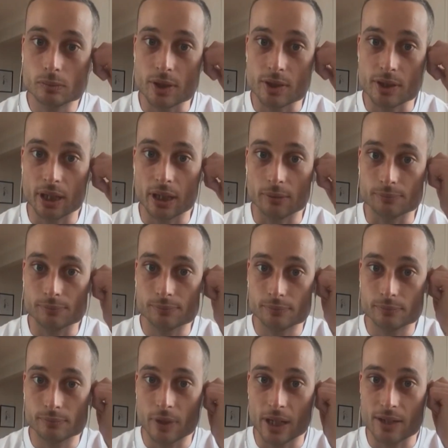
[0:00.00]
And,
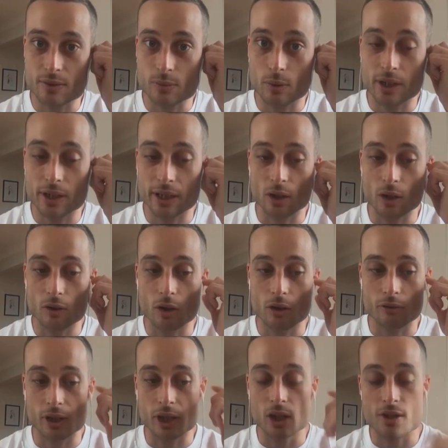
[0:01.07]
that's one thing
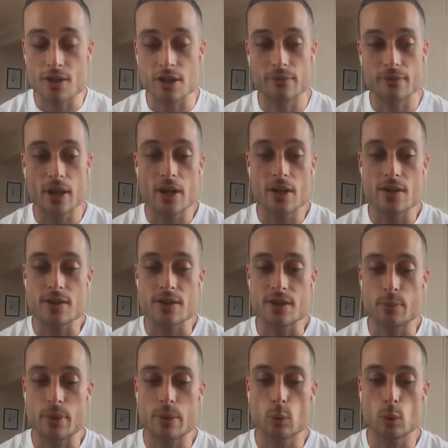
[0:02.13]
I've realised and I've noticed is
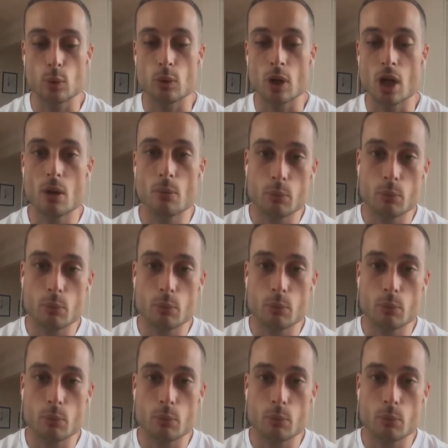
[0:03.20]
the people who